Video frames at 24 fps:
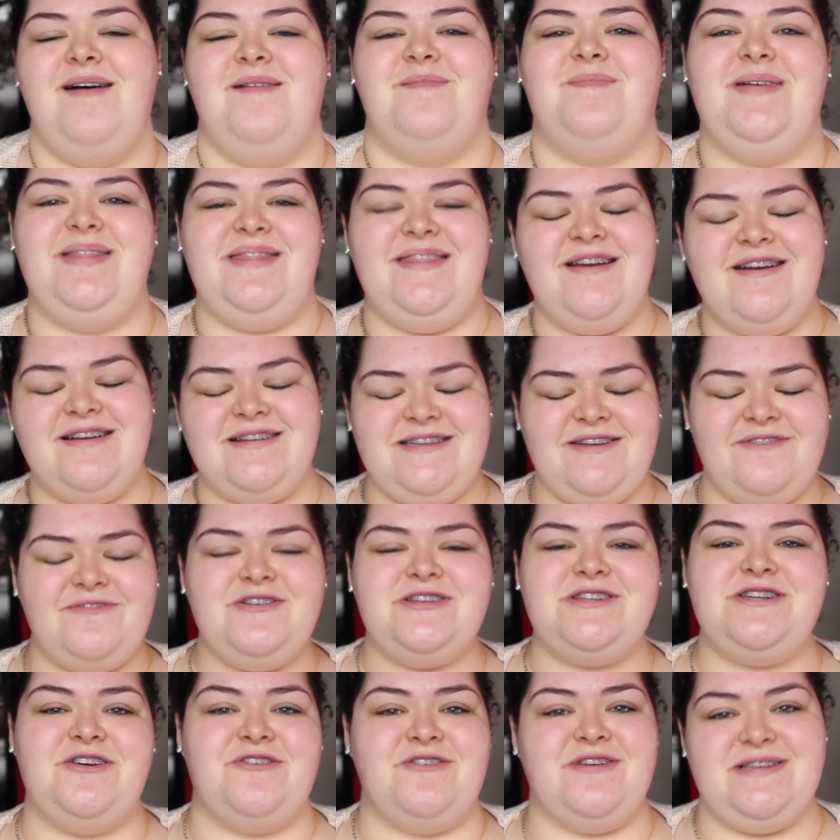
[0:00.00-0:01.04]
But there are
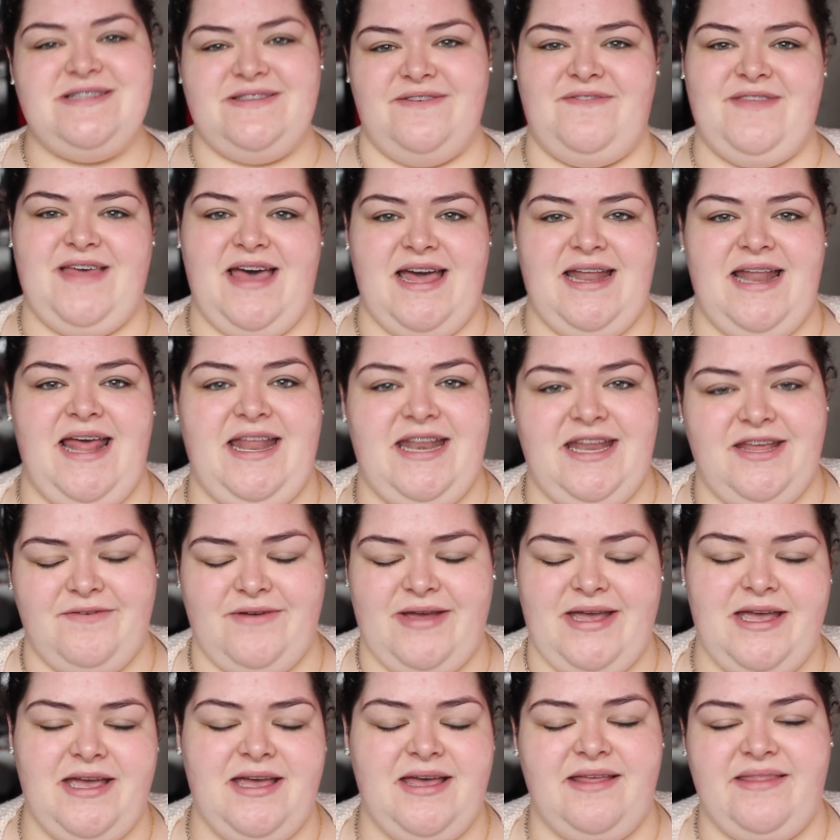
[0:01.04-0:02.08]
different degrees of that
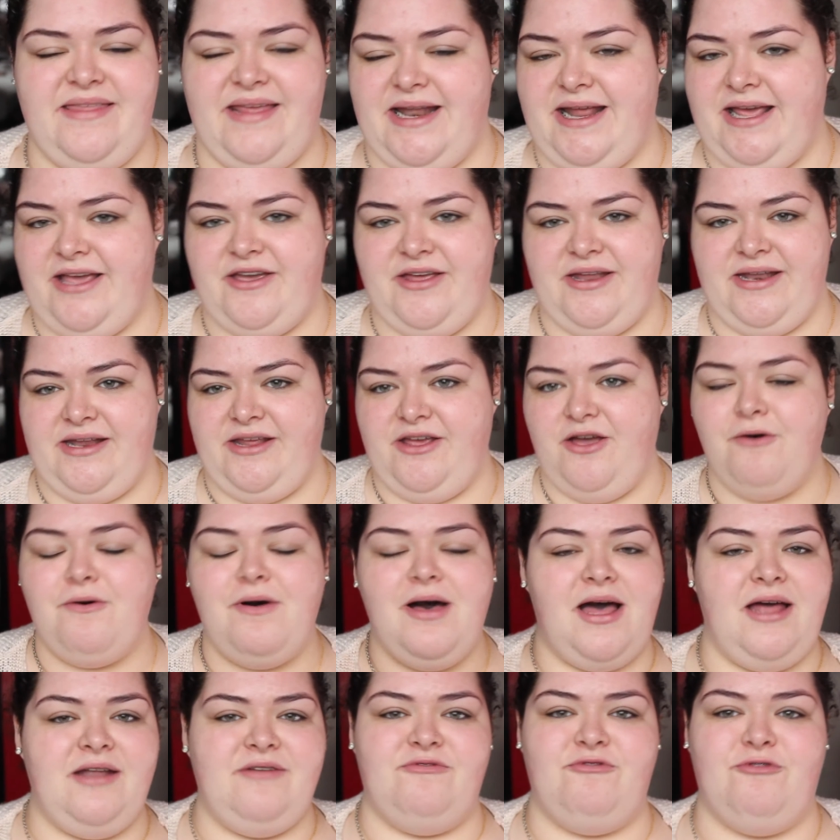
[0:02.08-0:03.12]
anyway that I could go
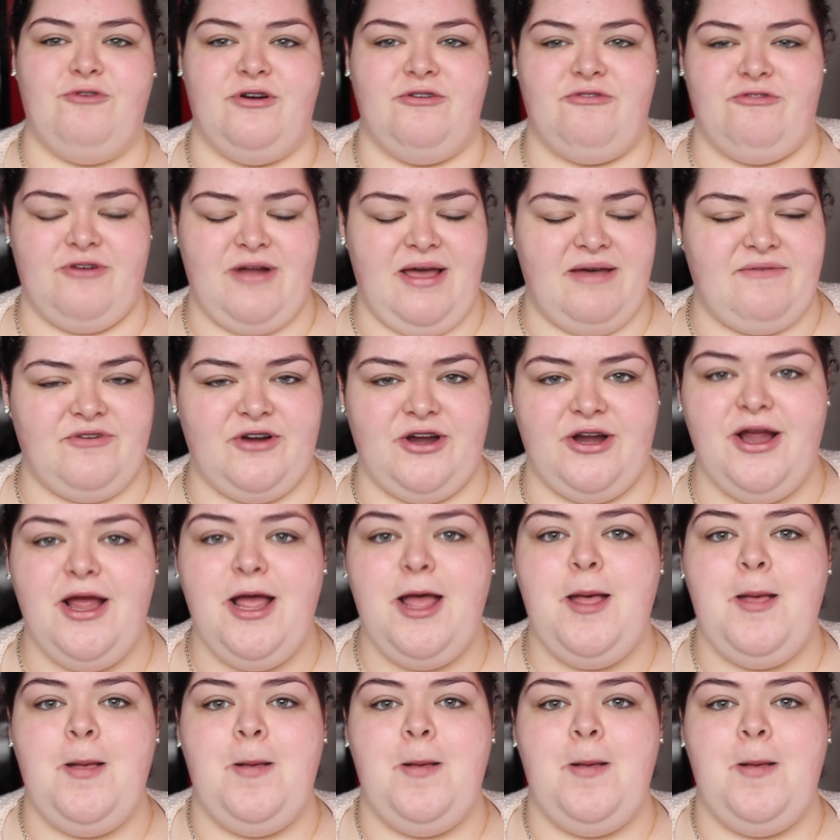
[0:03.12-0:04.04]
on for forever.